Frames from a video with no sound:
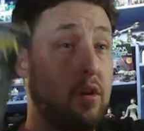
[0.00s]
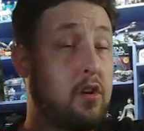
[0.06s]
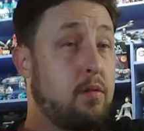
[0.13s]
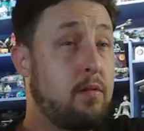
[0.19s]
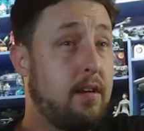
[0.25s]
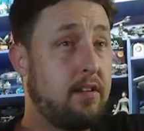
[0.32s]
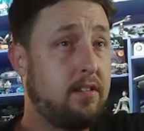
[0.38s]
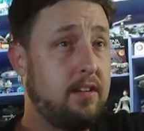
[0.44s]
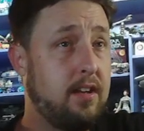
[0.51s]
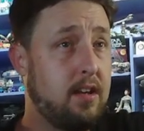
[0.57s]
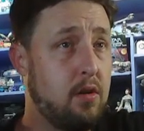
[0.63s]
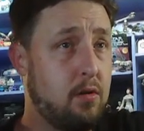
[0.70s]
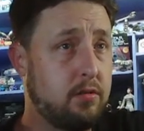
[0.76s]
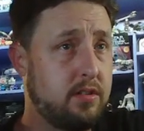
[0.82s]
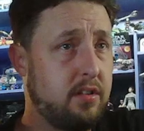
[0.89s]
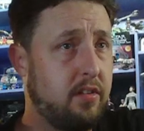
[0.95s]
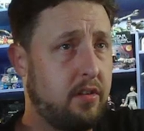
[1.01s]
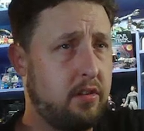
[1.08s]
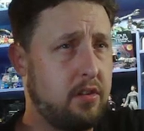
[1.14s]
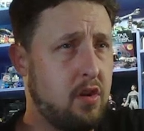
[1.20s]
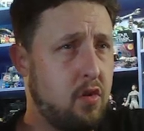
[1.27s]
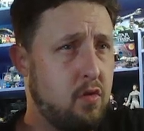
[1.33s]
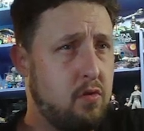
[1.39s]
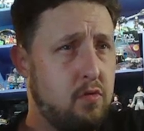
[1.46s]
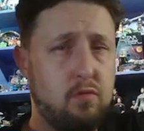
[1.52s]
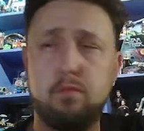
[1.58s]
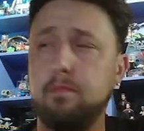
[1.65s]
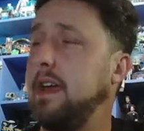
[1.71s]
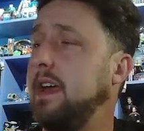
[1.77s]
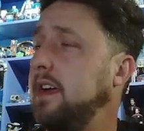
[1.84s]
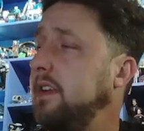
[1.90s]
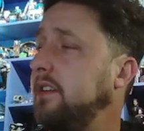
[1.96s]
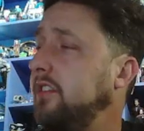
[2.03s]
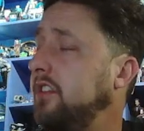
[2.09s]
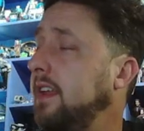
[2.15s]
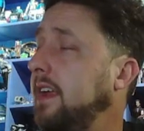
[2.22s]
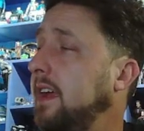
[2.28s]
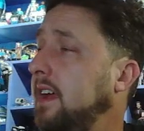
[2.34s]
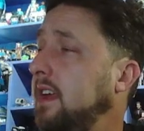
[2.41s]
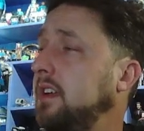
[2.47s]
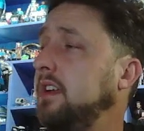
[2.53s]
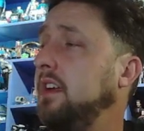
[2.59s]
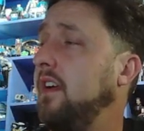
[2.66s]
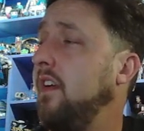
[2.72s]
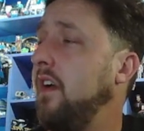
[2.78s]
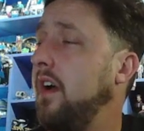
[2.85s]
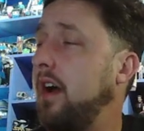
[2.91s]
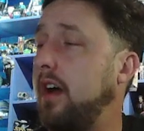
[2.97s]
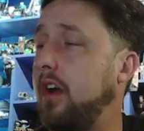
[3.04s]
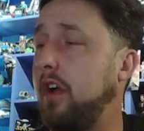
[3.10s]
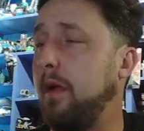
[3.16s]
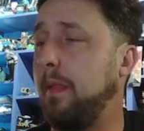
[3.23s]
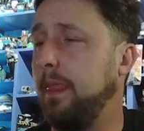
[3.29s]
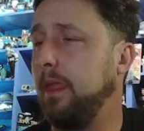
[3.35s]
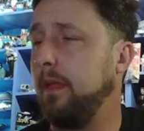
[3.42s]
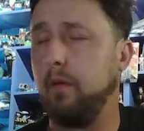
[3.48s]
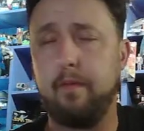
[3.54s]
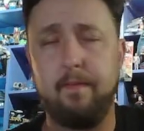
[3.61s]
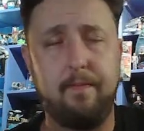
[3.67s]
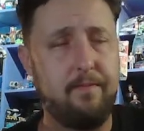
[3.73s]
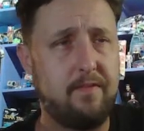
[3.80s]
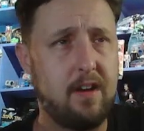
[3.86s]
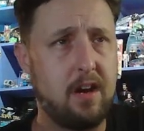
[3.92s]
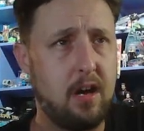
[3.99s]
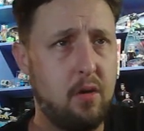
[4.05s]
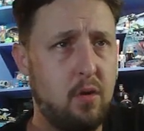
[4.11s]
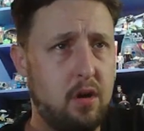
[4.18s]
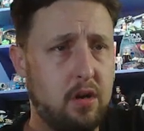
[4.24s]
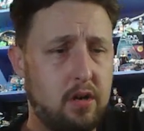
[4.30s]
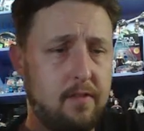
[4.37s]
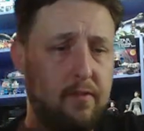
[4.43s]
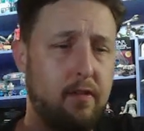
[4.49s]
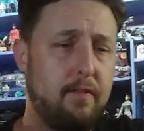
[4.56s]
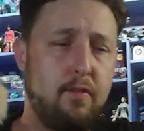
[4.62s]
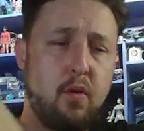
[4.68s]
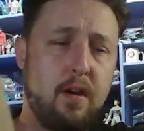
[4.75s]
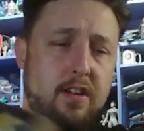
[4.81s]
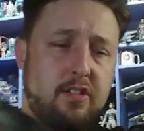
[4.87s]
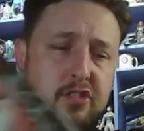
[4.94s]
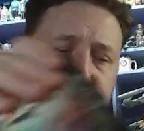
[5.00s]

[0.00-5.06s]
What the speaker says: Christie Golden's No Man's Land. Very wonderful Voyager